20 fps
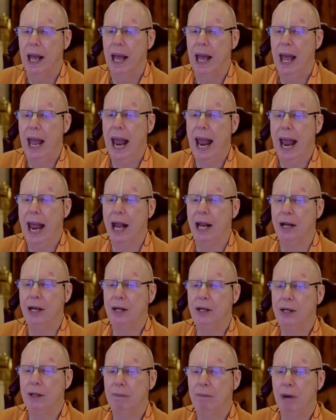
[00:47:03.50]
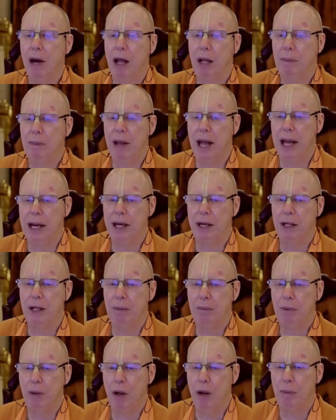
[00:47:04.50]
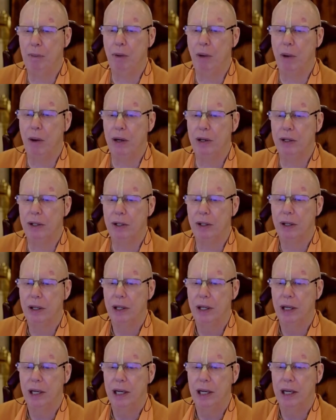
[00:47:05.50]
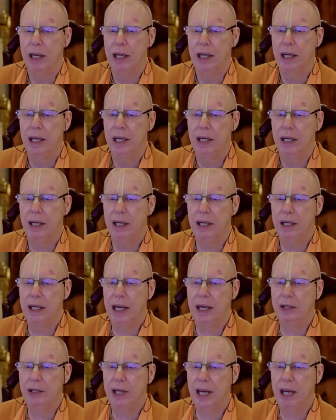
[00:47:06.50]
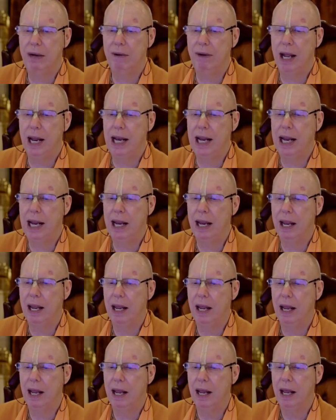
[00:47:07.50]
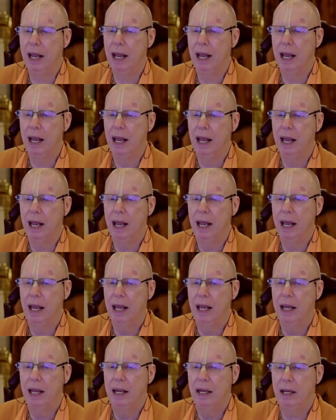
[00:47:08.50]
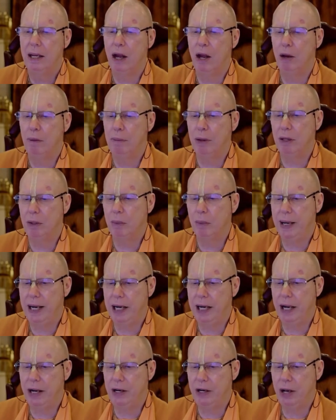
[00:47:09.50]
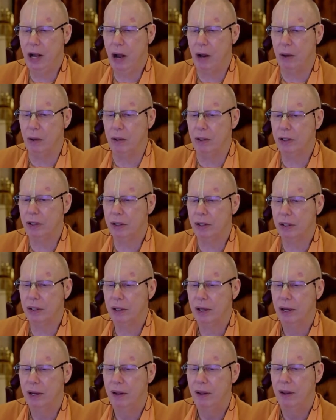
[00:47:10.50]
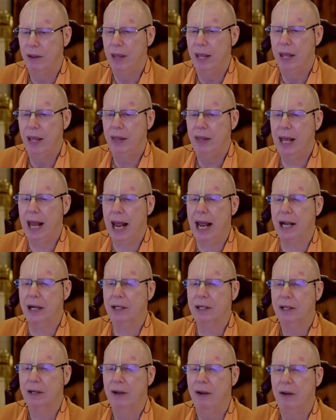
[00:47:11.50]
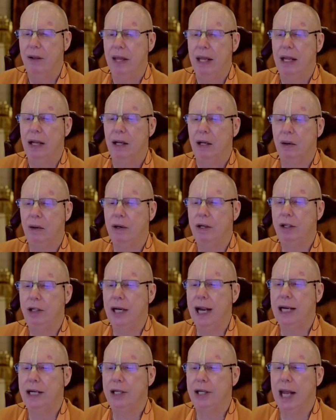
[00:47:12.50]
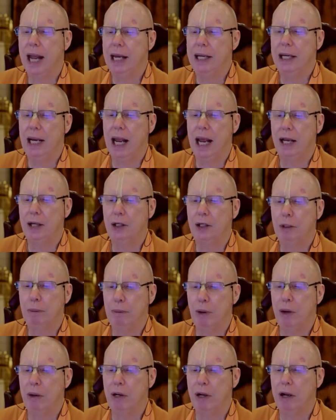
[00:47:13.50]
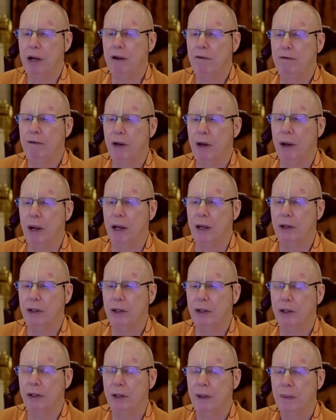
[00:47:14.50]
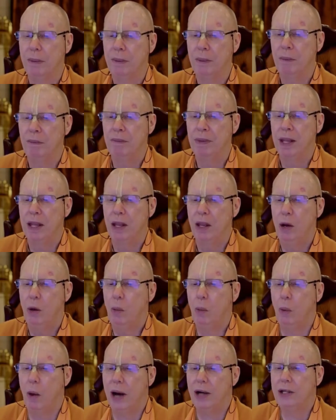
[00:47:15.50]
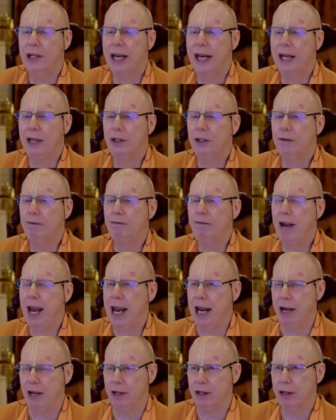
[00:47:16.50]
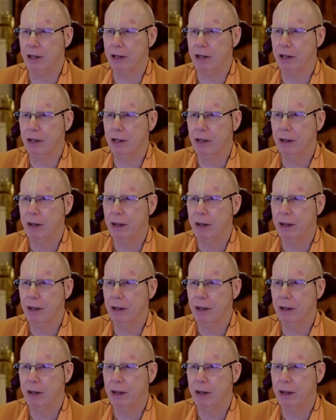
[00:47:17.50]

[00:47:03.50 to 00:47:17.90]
And Prabhupada in the purport, does he really? No, but we can note that Lord Chaitanya has spoken a verse. What is faith?